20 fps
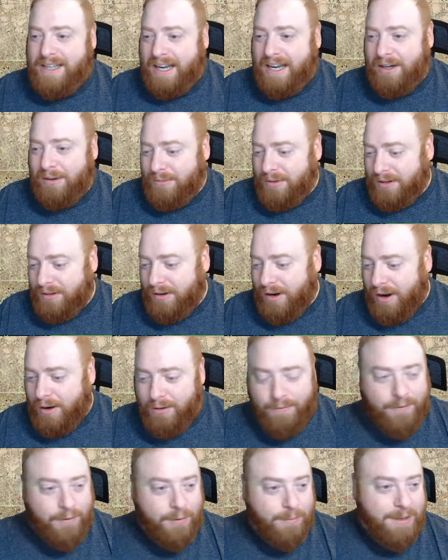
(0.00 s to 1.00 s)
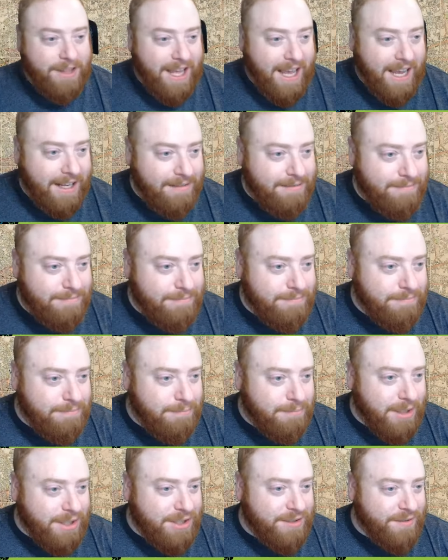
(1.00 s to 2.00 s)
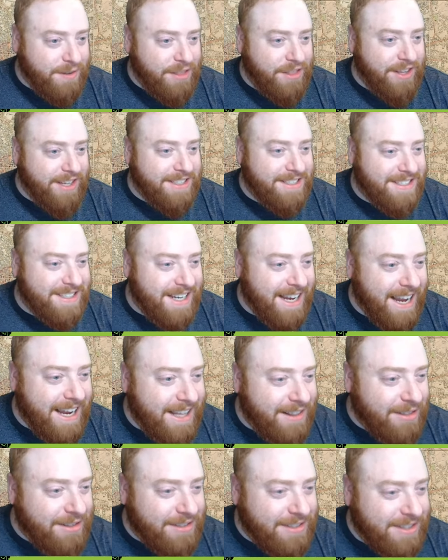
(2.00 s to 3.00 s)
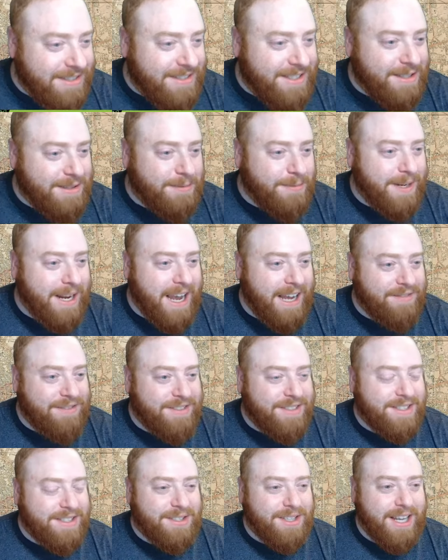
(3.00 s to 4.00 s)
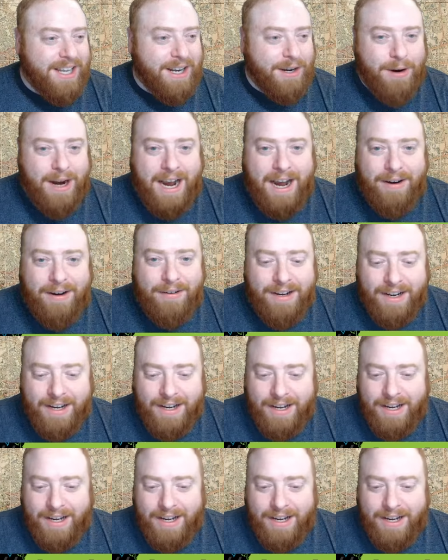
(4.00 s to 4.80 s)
I don't know if it'll be that much of a thing today since we have such a light crowd.